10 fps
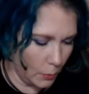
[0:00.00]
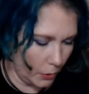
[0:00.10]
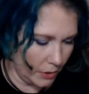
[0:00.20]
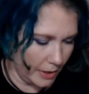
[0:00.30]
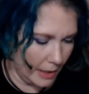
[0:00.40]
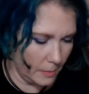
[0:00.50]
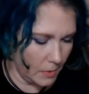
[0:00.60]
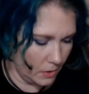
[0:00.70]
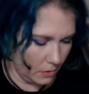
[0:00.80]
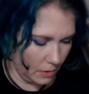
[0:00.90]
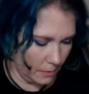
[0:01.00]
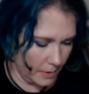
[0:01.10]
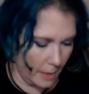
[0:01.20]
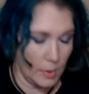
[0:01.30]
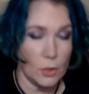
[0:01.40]
broken items, or
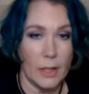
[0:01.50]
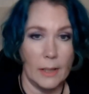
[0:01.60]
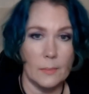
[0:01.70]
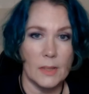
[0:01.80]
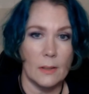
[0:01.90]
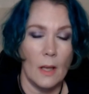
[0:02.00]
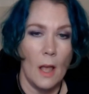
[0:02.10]
damaged items.